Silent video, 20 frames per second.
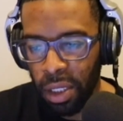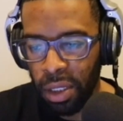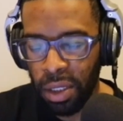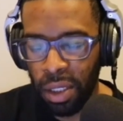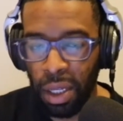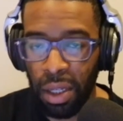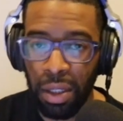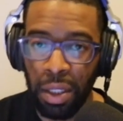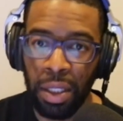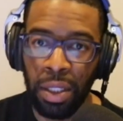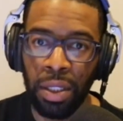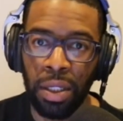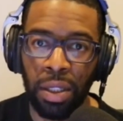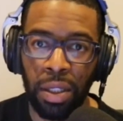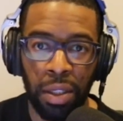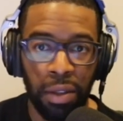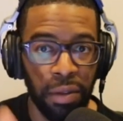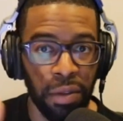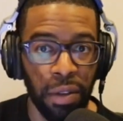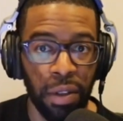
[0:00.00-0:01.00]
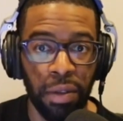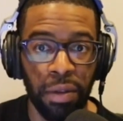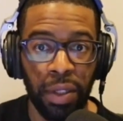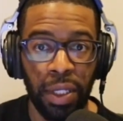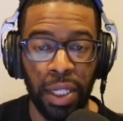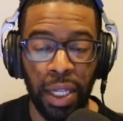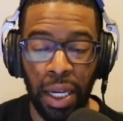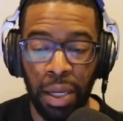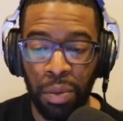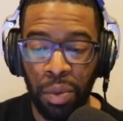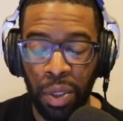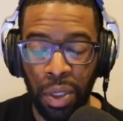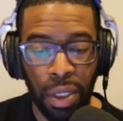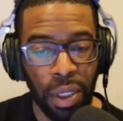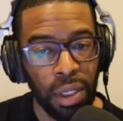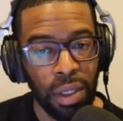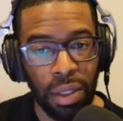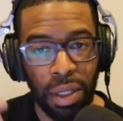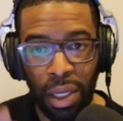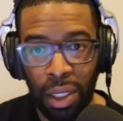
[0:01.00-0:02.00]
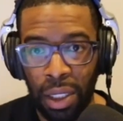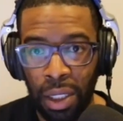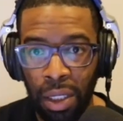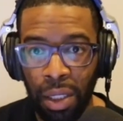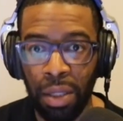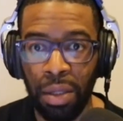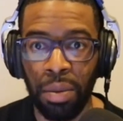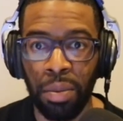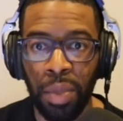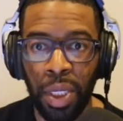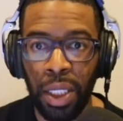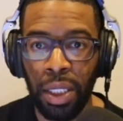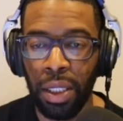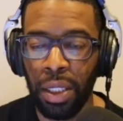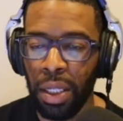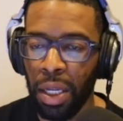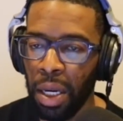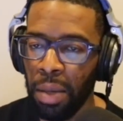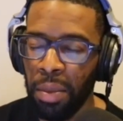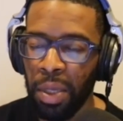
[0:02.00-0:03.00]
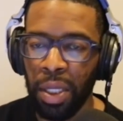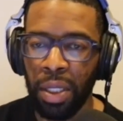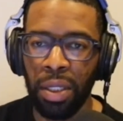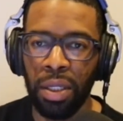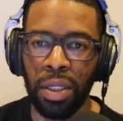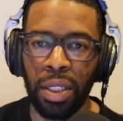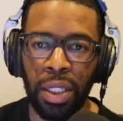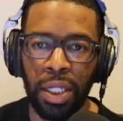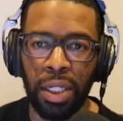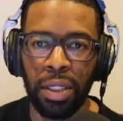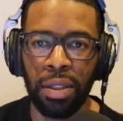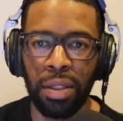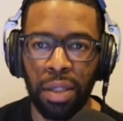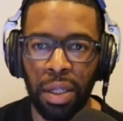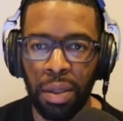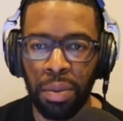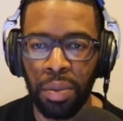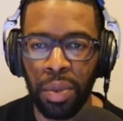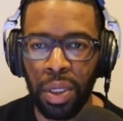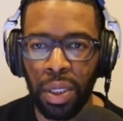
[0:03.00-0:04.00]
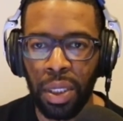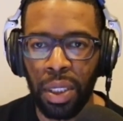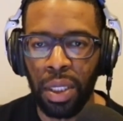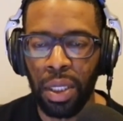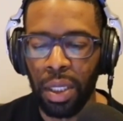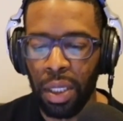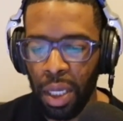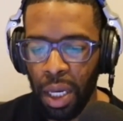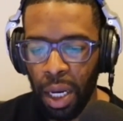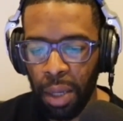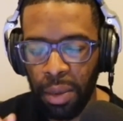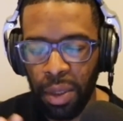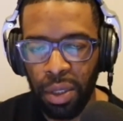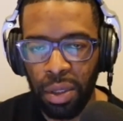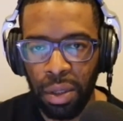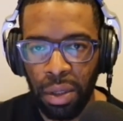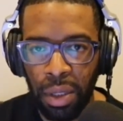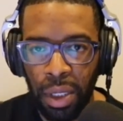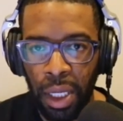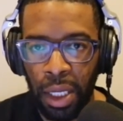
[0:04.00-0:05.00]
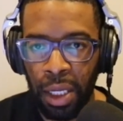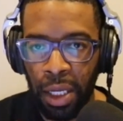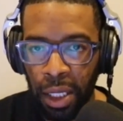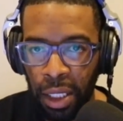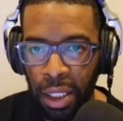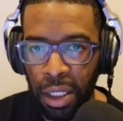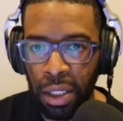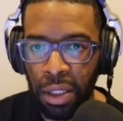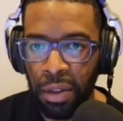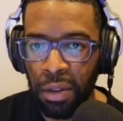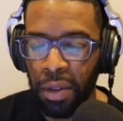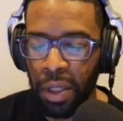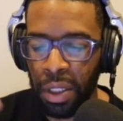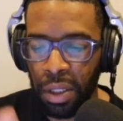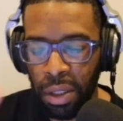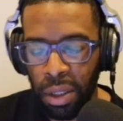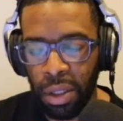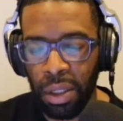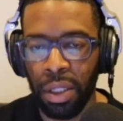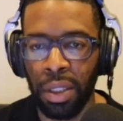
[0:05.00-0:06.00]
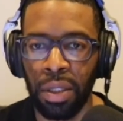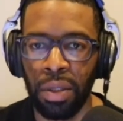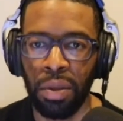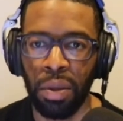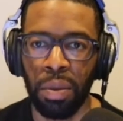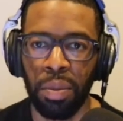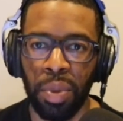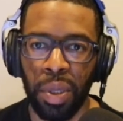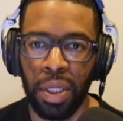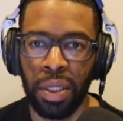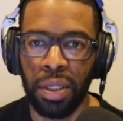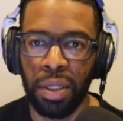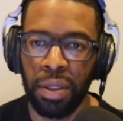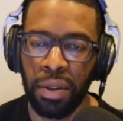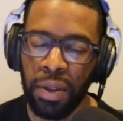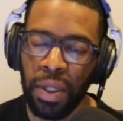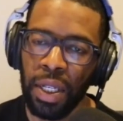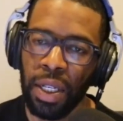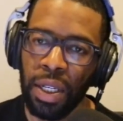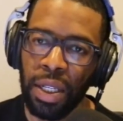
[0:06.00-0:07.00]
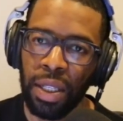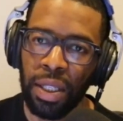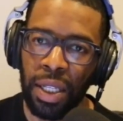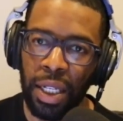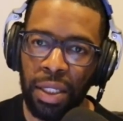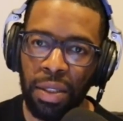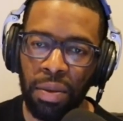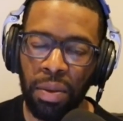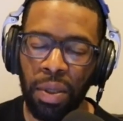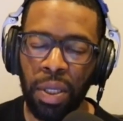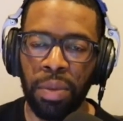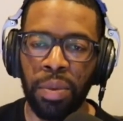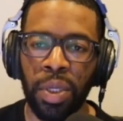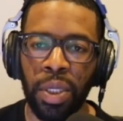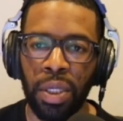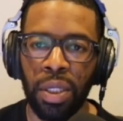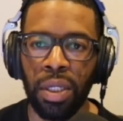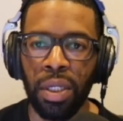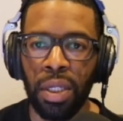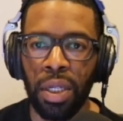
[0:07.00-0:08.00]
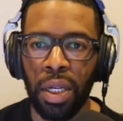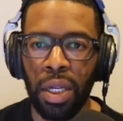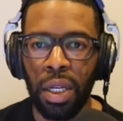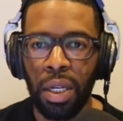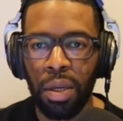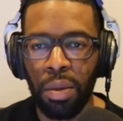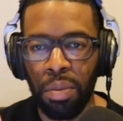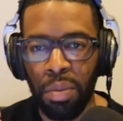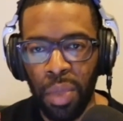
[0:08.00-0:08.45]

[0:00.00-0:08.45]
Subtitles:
between, this is episode 28 to episode 75. So make sure you hit the subscribe button, and I'll see you tomorrow.